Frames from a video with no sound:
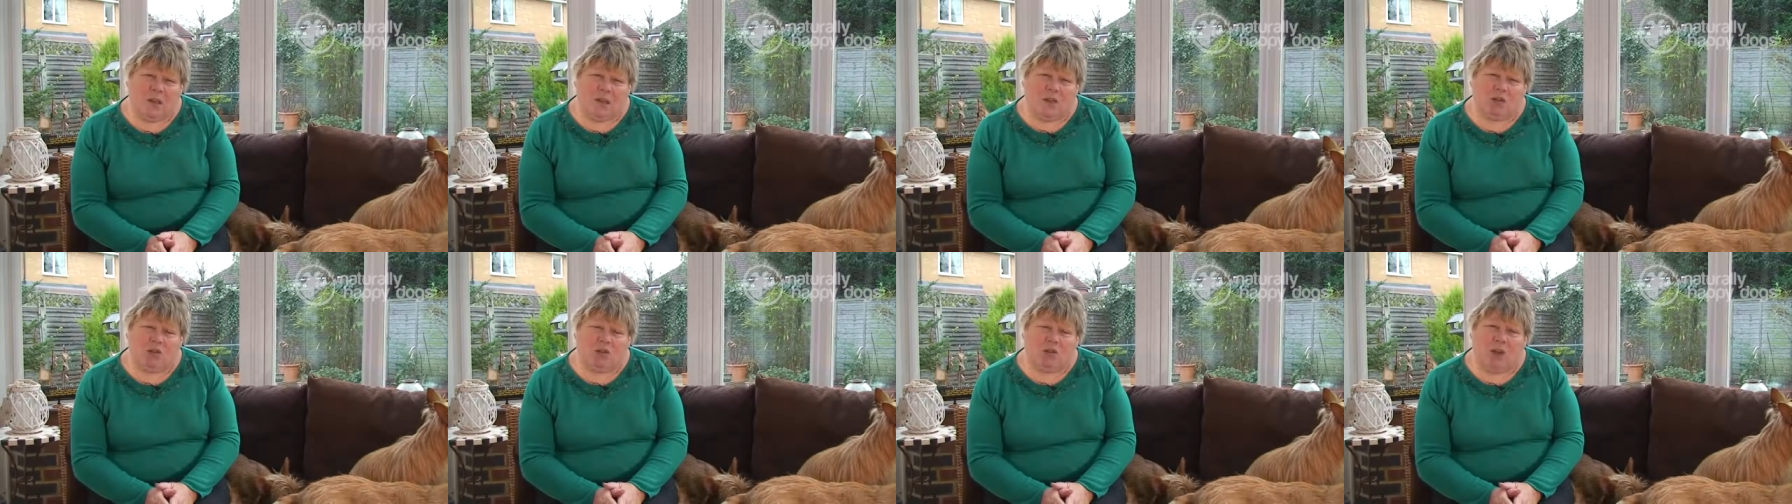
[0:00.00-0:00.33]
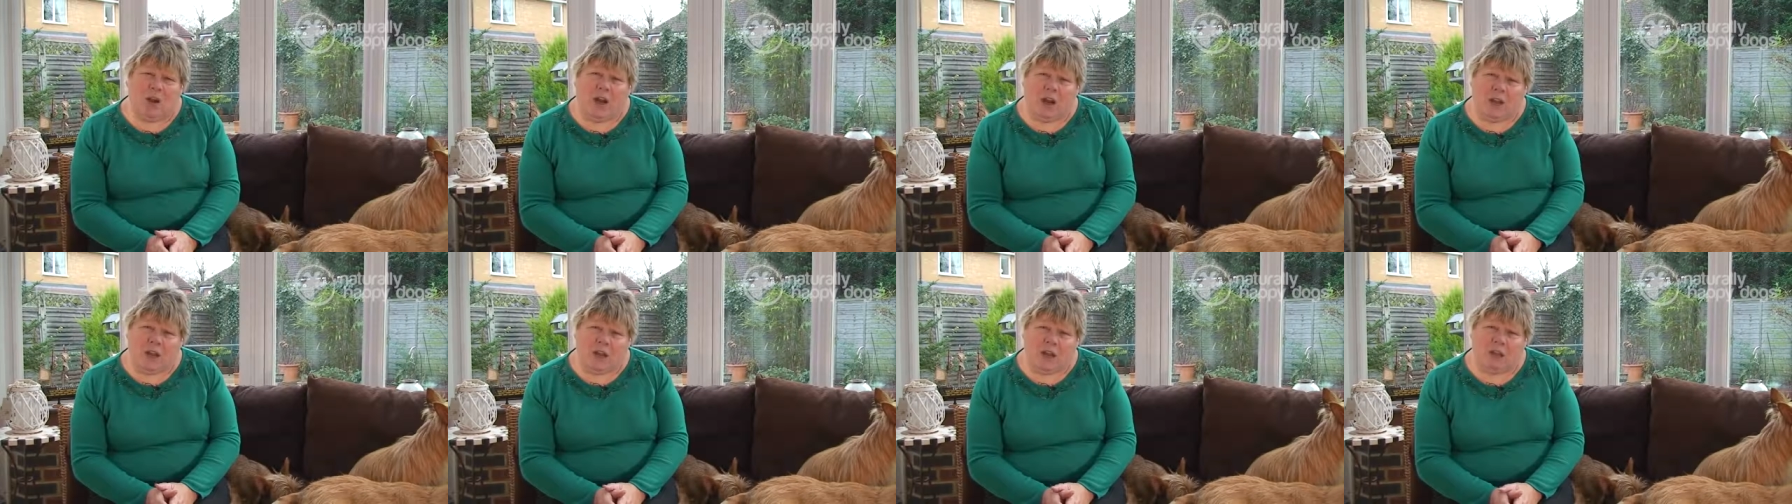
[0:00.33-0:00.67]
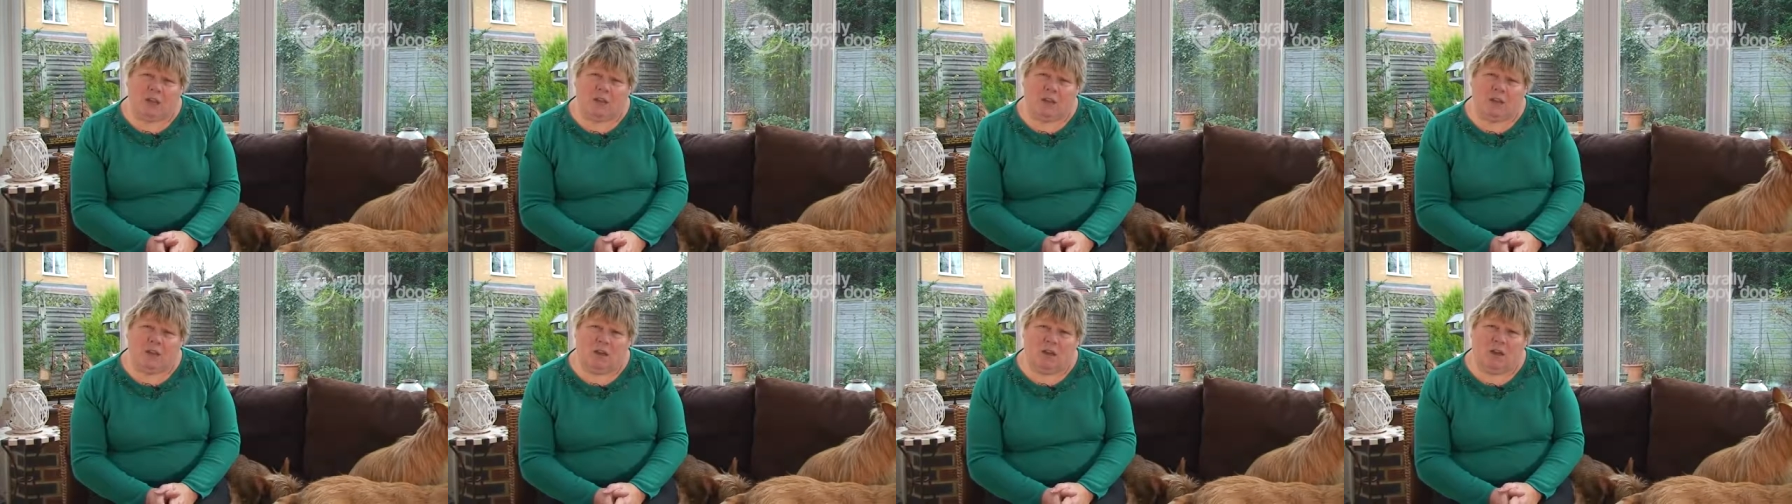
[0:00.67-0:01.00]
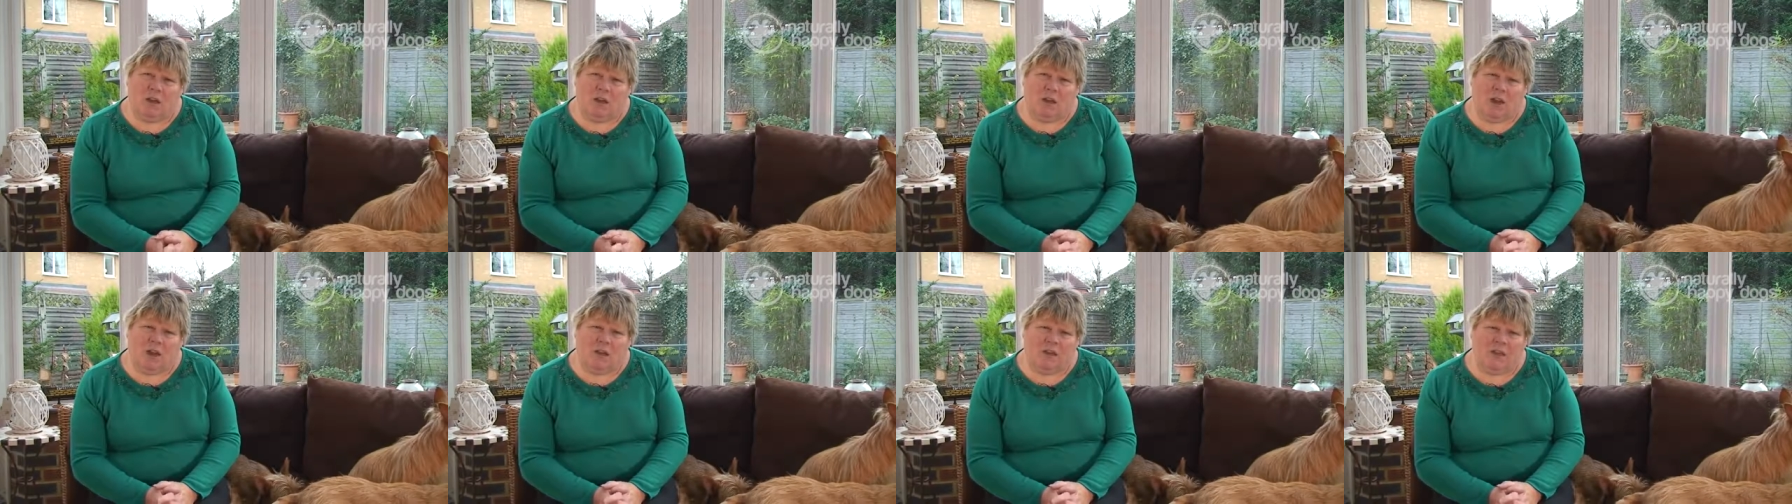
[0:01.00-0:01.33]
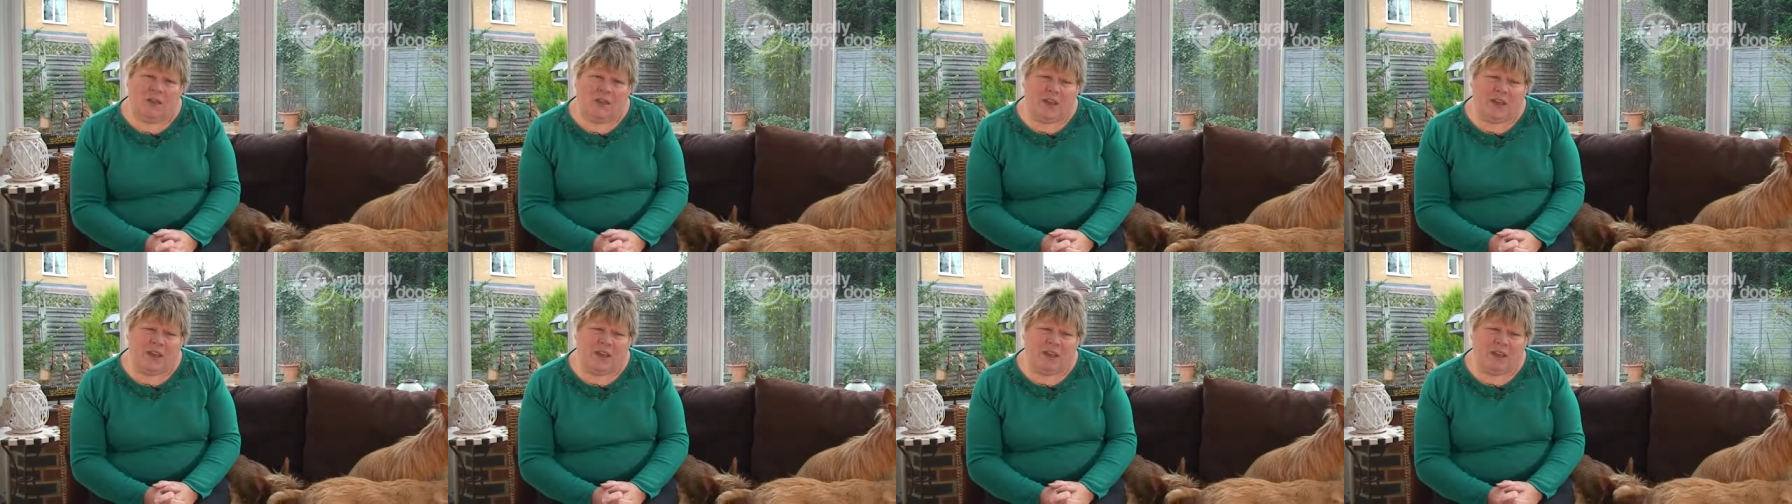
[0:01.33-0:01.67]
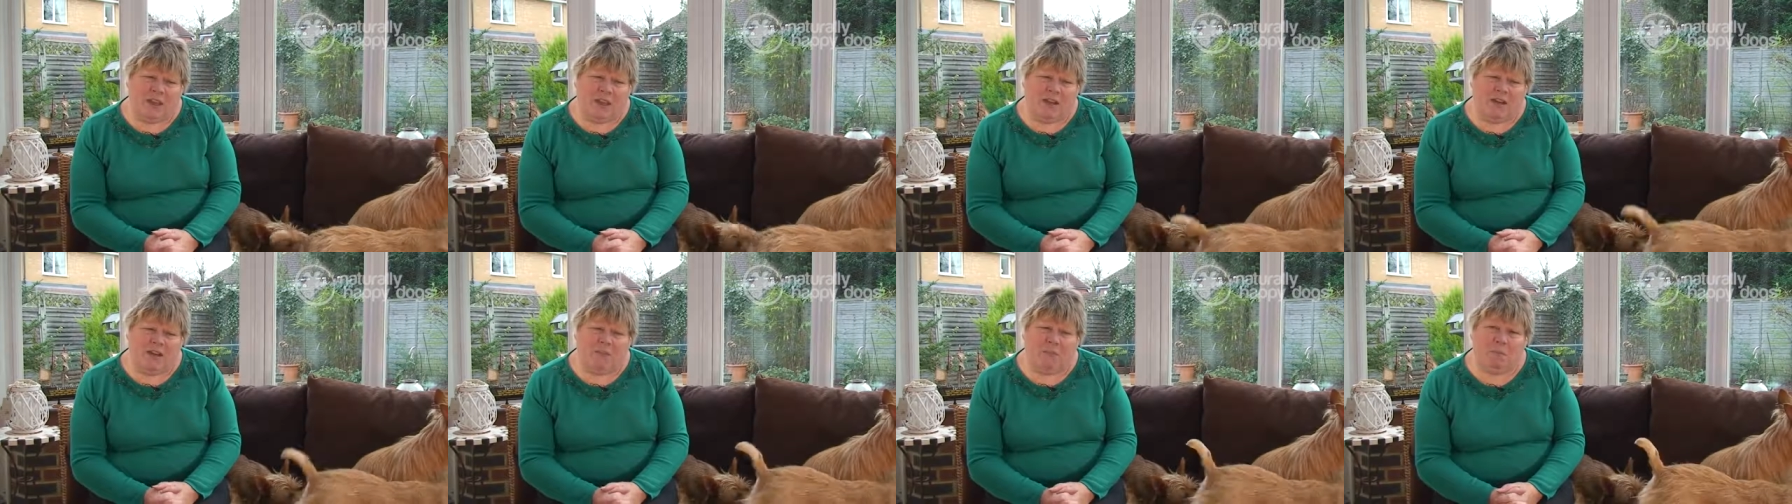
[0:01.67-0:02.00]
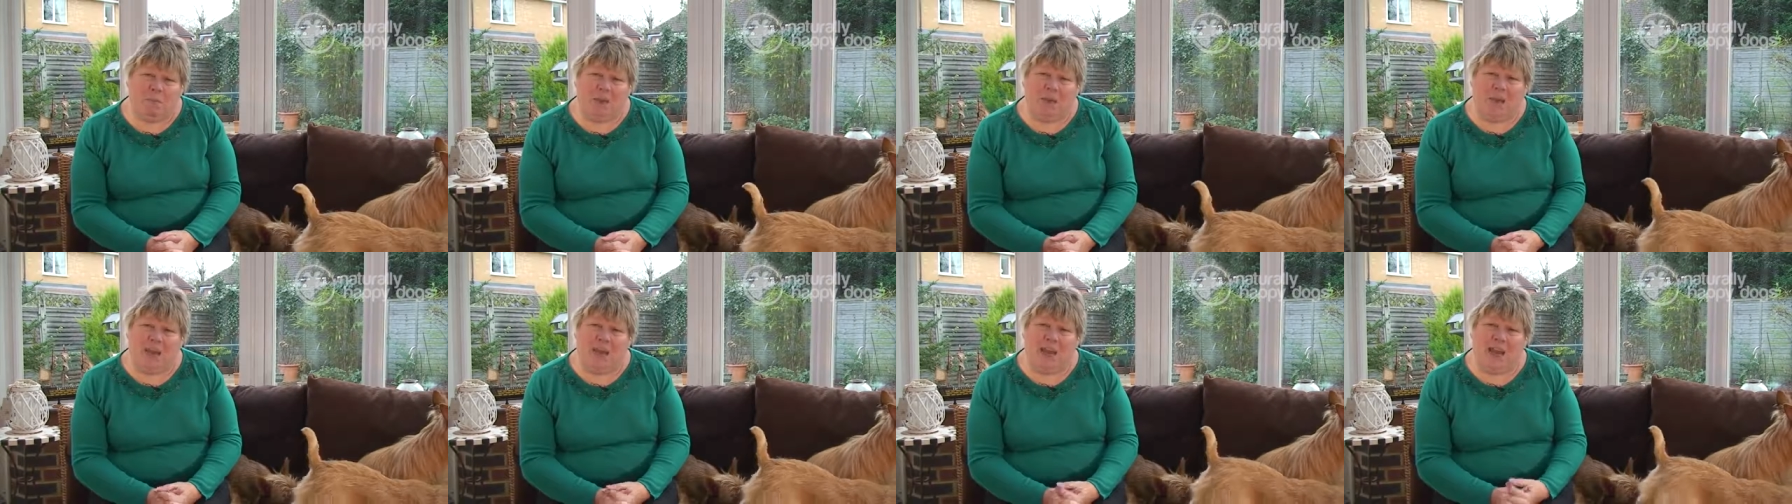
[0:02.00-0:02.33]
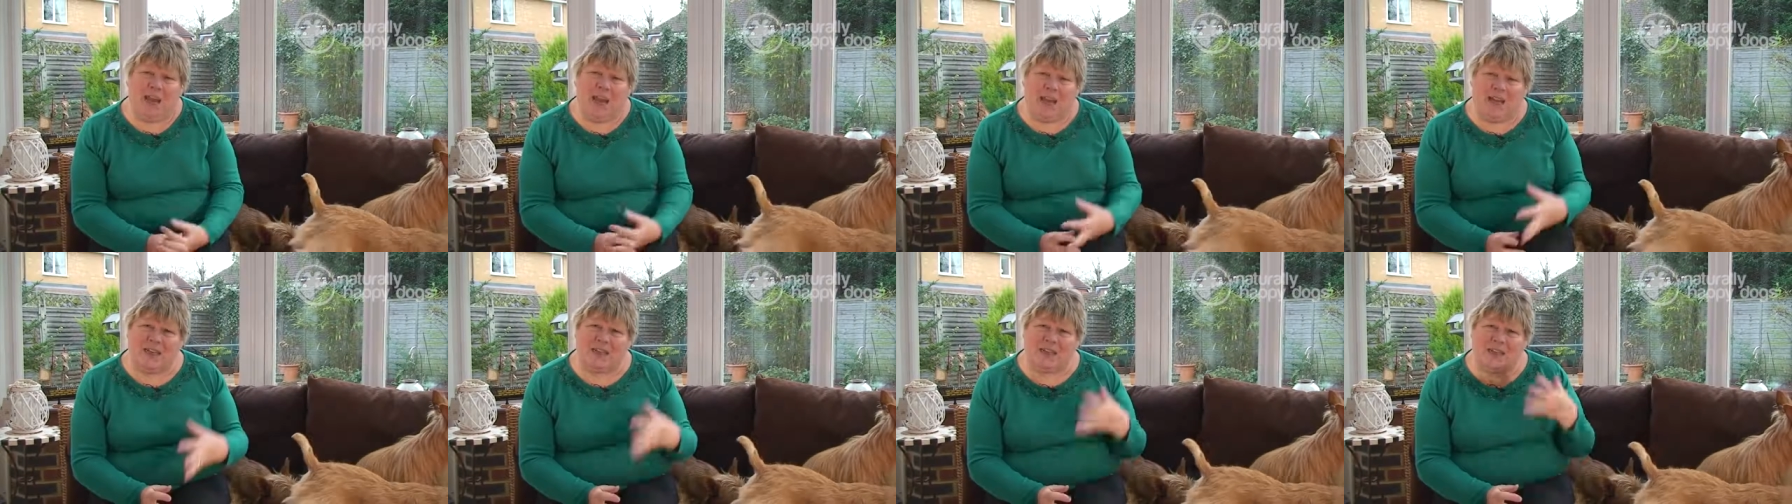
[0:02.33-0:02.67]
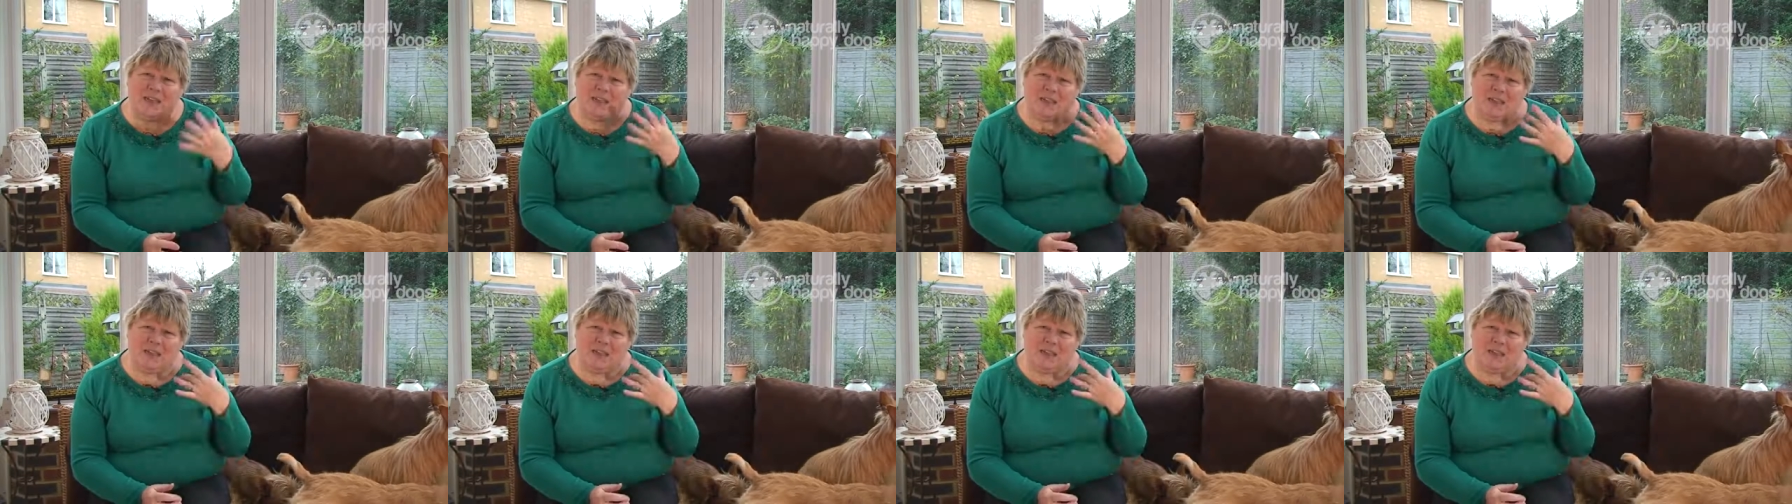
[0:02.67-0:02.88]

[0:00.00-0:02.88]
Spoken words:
train. I think they're a bit less